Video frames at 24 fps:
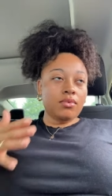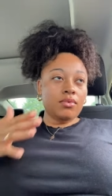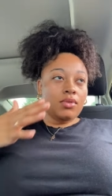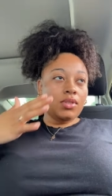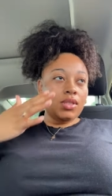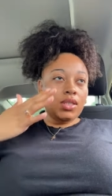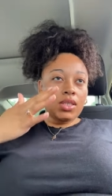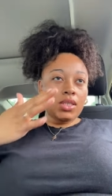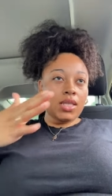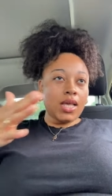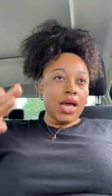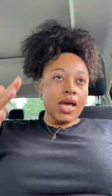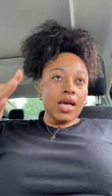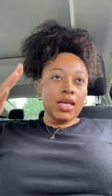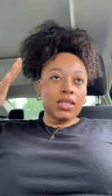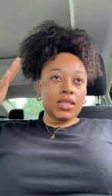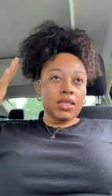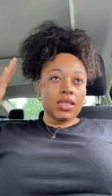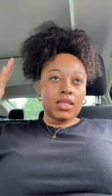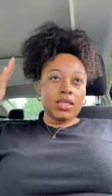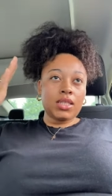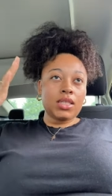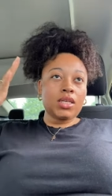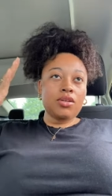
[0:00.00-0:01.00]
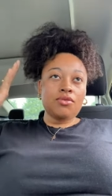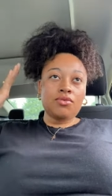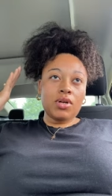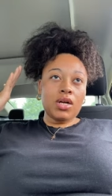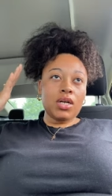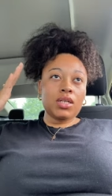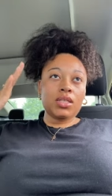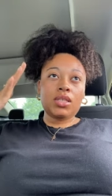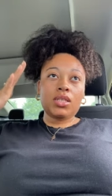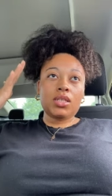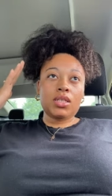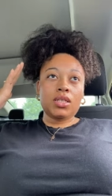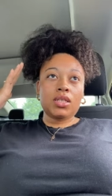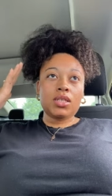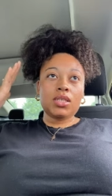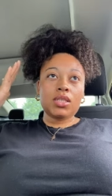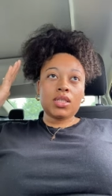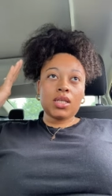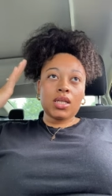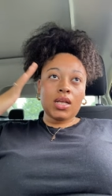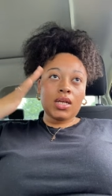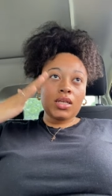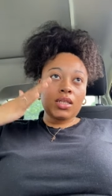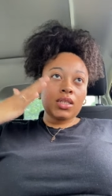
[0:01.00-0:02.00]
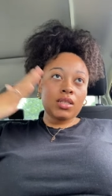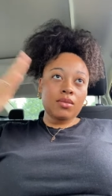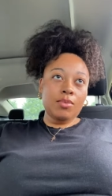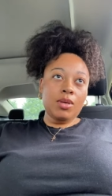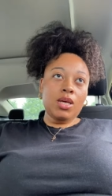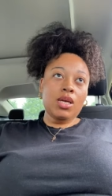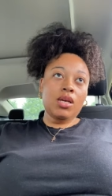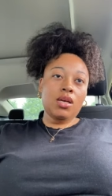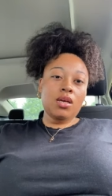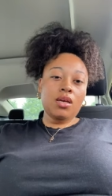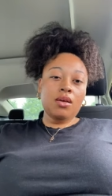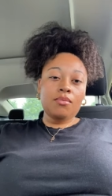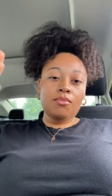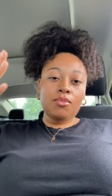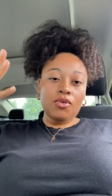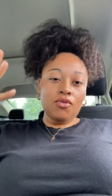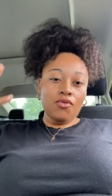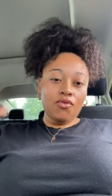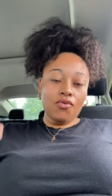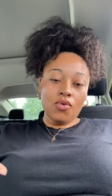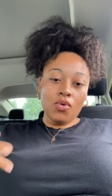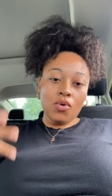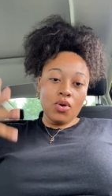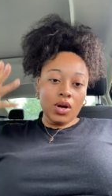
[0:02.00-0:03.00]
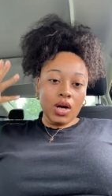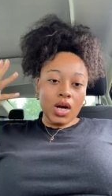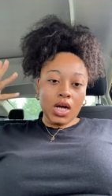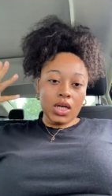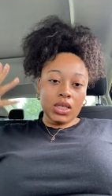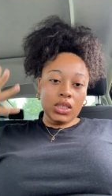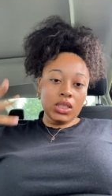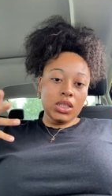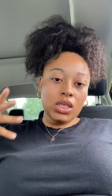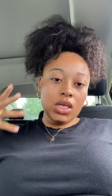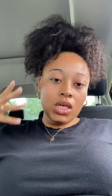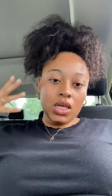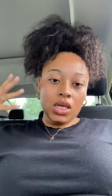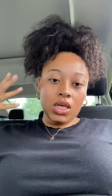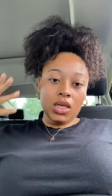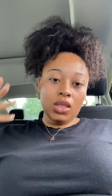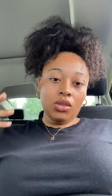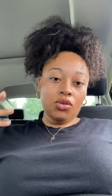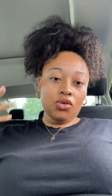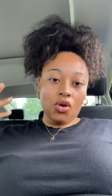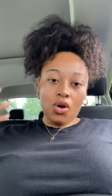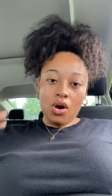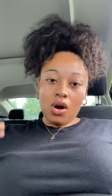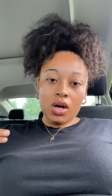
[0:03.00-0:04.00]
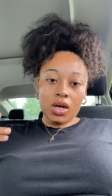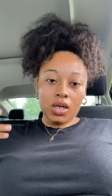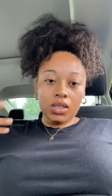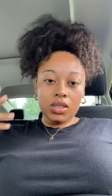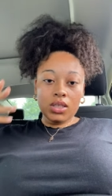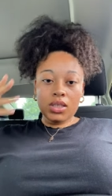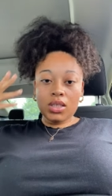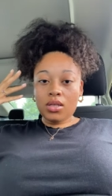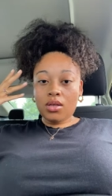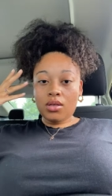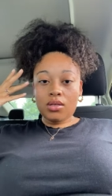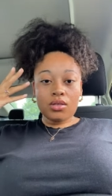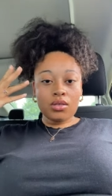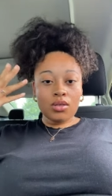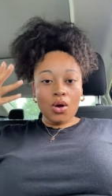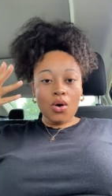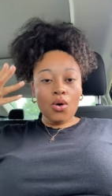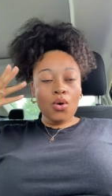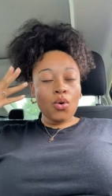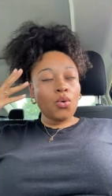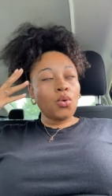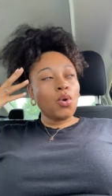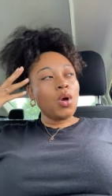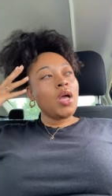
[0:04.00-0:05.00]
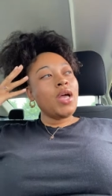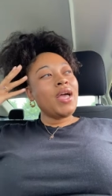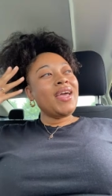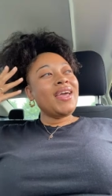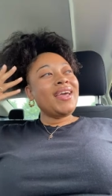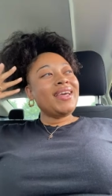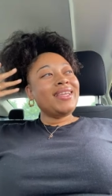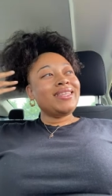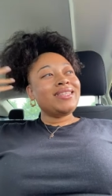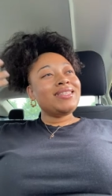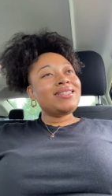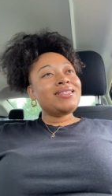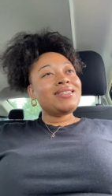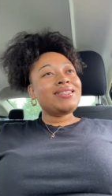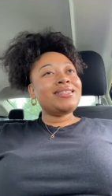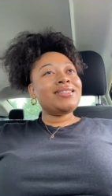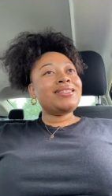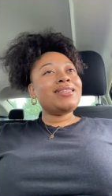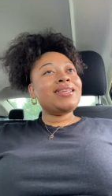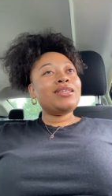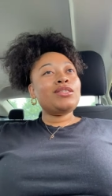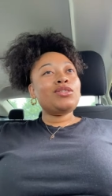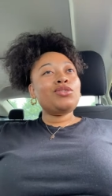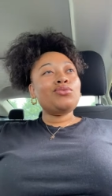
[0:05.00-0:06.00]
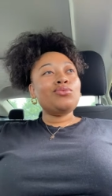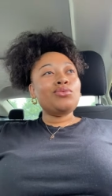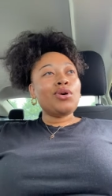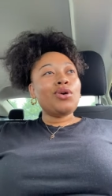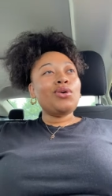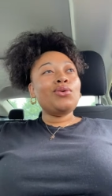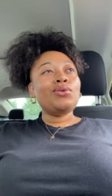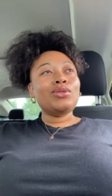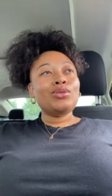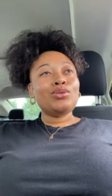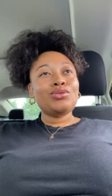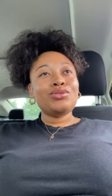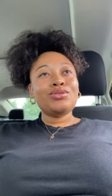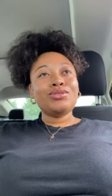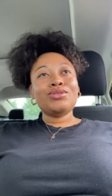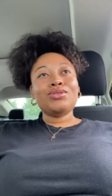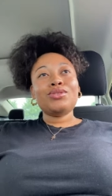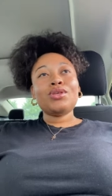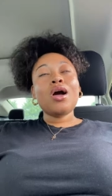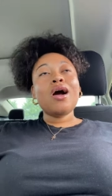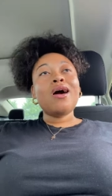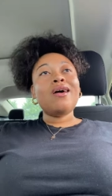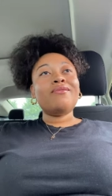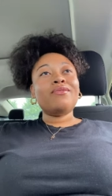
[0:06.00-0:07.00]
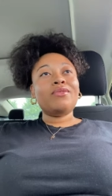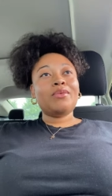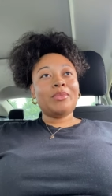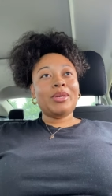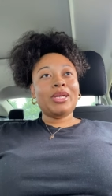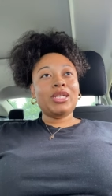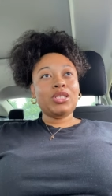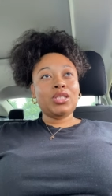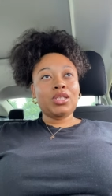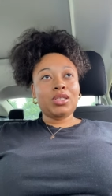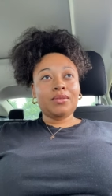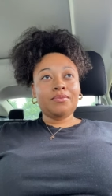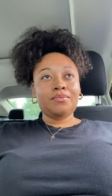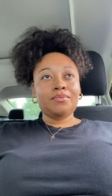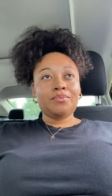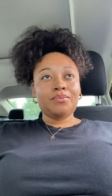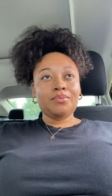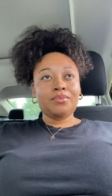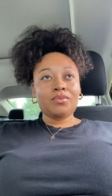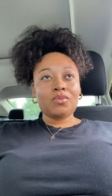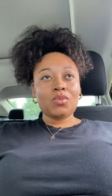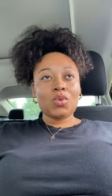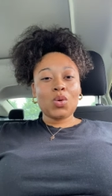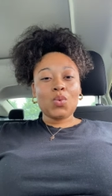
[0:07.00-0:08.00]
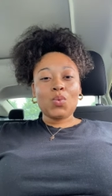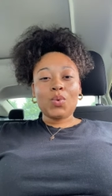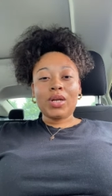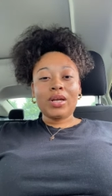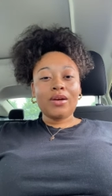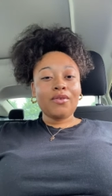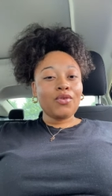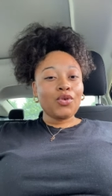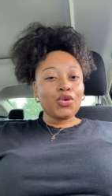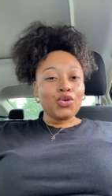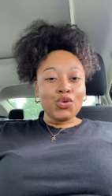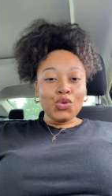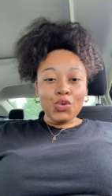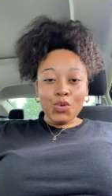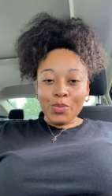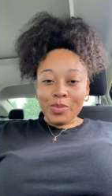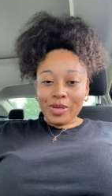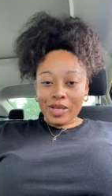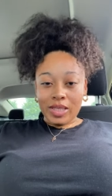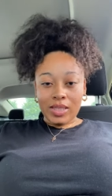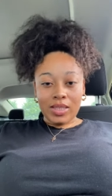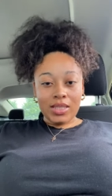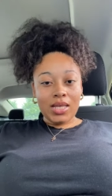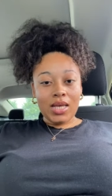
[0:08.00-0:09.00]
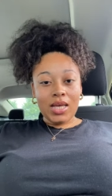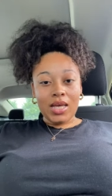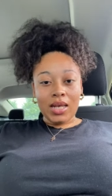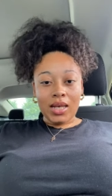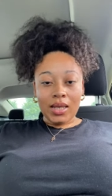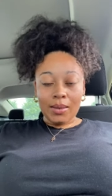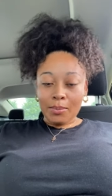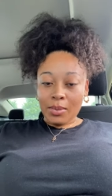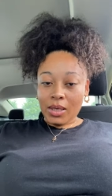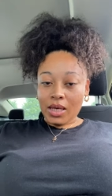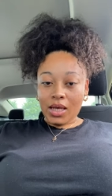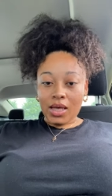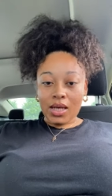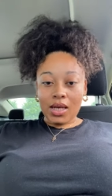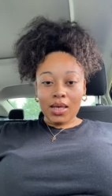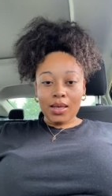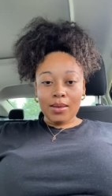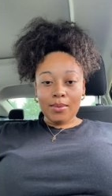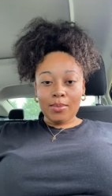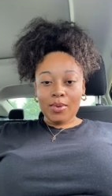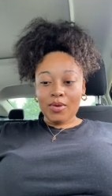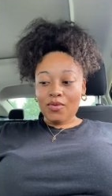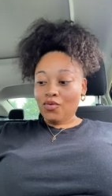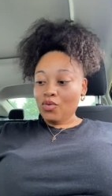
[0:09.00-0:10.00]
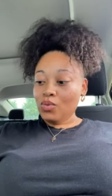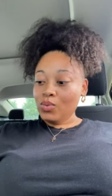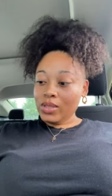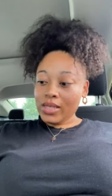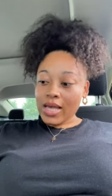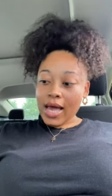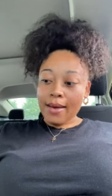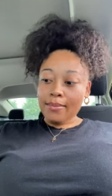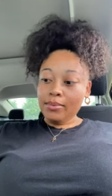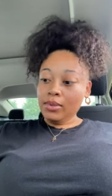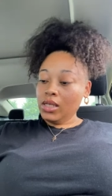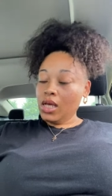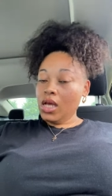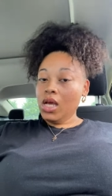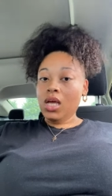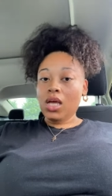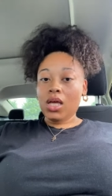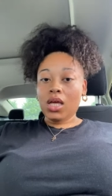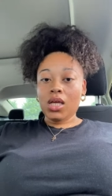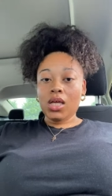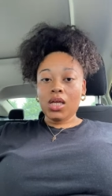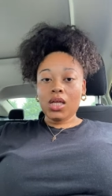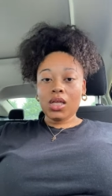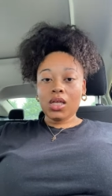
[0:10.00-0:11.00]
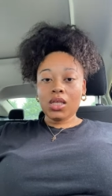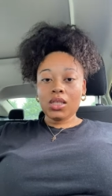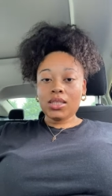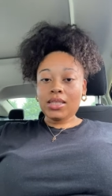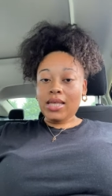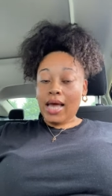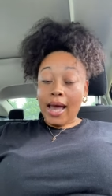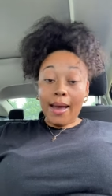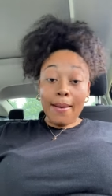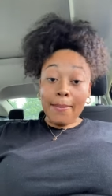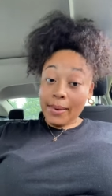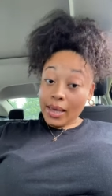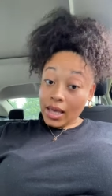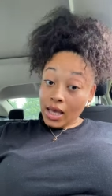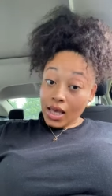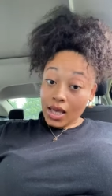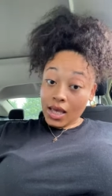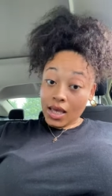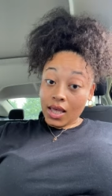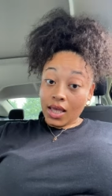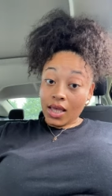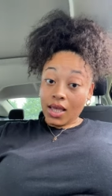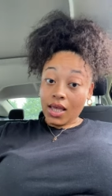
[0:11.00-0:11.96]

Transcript: The signs and synchronicities. And I speak it before I see it in the cards. So this just lets you know there's just confirmation. Whatever you've been seeing and picking up. If you tapped in, tap in.